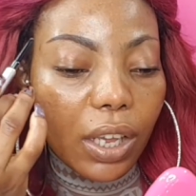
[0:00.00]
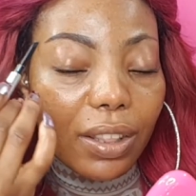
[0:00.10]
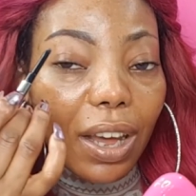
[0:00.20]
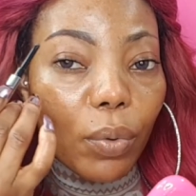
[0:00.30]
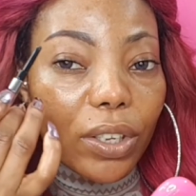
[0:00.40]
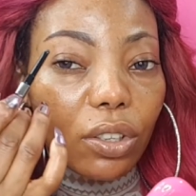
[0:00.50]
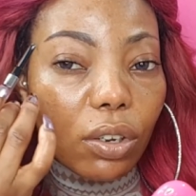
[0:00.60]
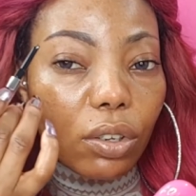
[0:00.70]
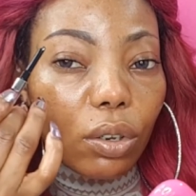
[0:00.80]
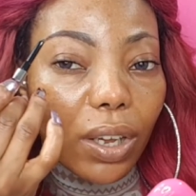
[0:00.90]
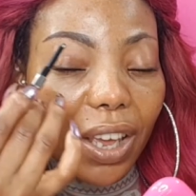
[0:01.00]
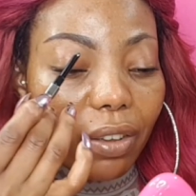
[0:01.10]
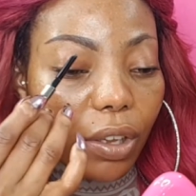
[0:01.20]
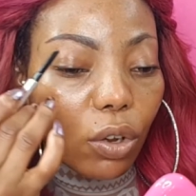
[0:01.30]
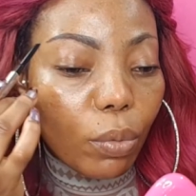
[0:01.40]
In that way, it's not going to look
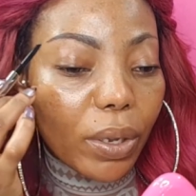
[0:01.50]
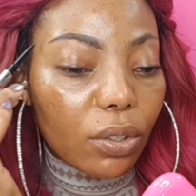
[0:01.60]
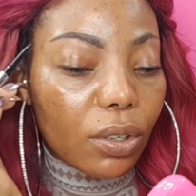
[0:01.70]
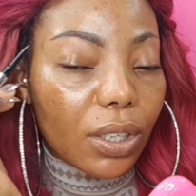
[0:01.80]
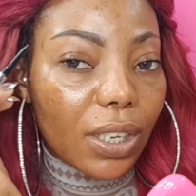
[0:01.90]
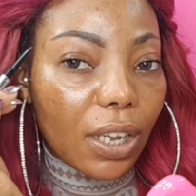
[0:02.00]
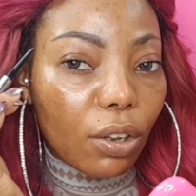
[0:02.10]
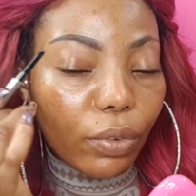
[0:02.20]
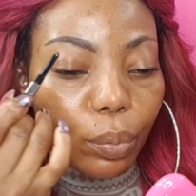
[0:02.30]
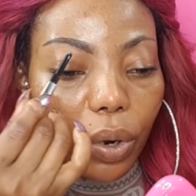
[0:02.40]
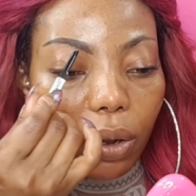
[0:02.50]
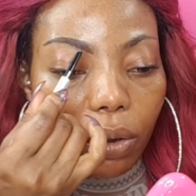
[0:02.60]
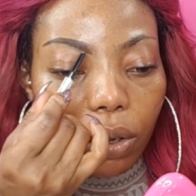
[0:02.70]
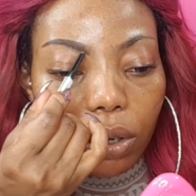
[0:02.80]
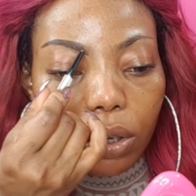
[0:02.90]
heavy compared to the tail of your
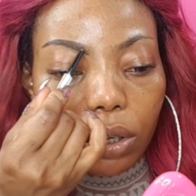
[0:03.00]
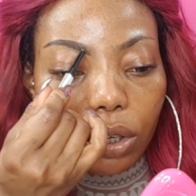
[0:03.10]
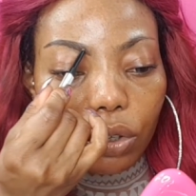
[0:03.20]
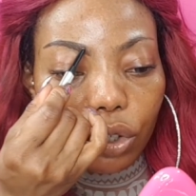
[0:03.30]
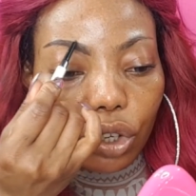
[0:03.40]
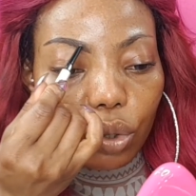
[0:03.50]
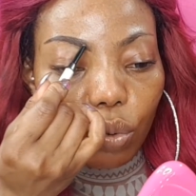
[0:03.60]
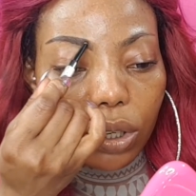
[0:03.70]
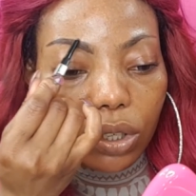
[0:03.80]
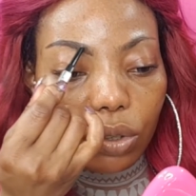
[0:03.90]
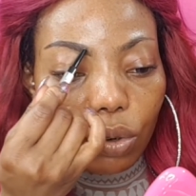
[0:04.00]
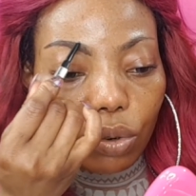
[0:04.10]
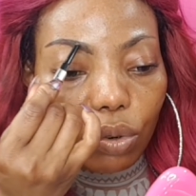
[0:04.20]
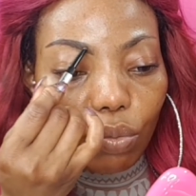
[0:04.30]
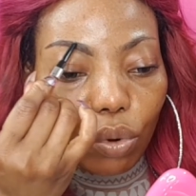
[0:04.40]
brow. You know, you just want this to
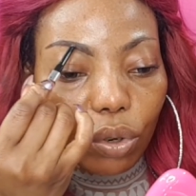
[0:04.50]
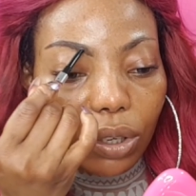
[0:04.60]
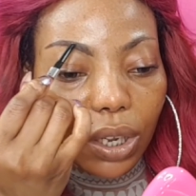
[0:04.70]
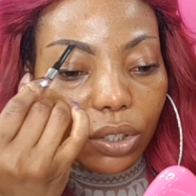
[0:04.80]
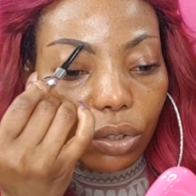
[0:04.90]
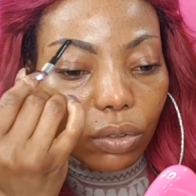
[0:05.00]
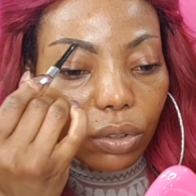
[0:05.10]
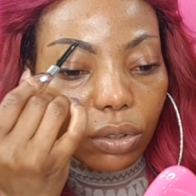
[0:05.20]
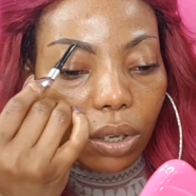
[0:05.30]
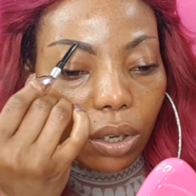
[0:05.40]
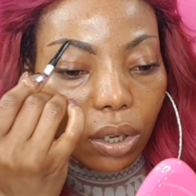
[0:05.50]
look more natural.